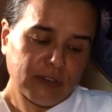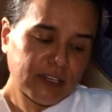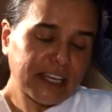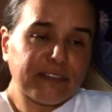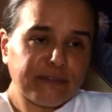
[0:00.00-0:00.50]

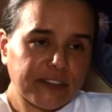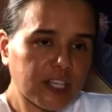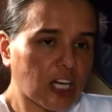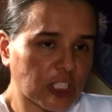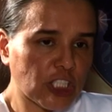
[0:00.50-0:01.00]

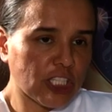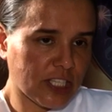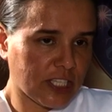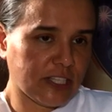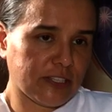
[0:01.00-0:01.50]
lift
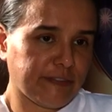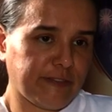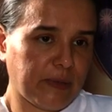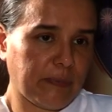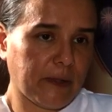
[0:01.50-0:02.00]
consciousness of
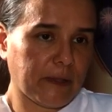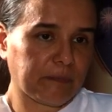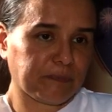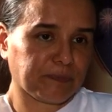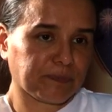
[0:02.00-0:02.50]
people.
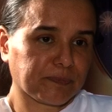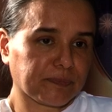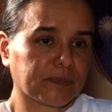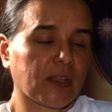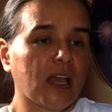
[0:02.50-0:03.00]

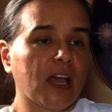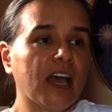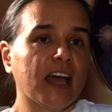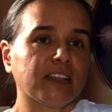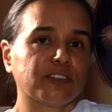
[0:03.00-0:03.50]

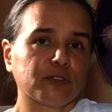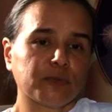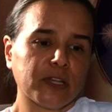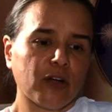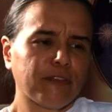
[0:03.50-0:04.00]
And so
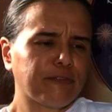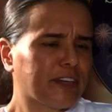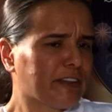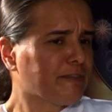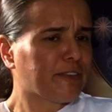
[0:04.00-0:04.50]
we offer
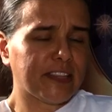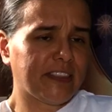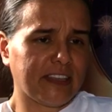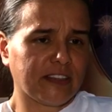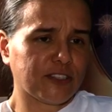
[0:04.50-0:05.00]

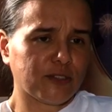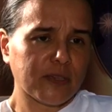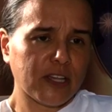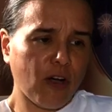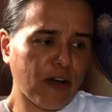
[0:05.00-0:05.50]
different things.
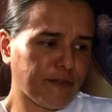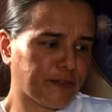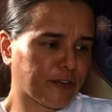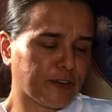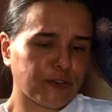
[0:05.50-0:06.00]
We
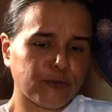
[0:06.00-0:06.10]
offer